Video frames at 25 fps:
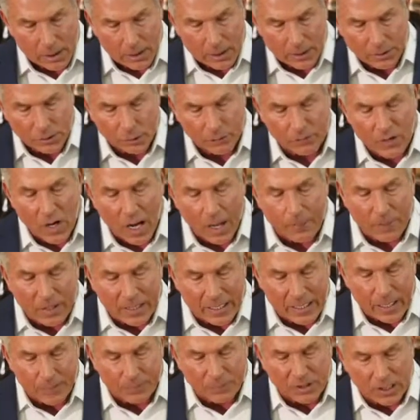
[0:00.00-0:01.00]
and you've not
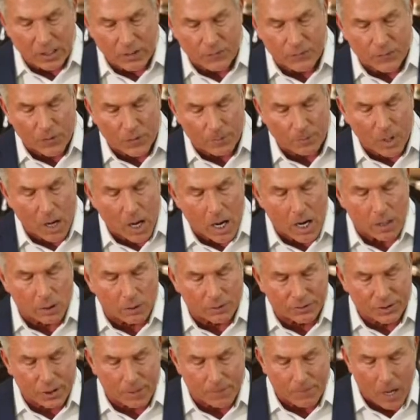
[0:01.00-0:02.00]
been emptied from
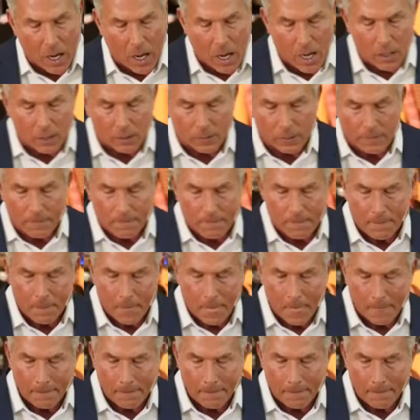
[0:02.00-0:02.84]
bottle to bottle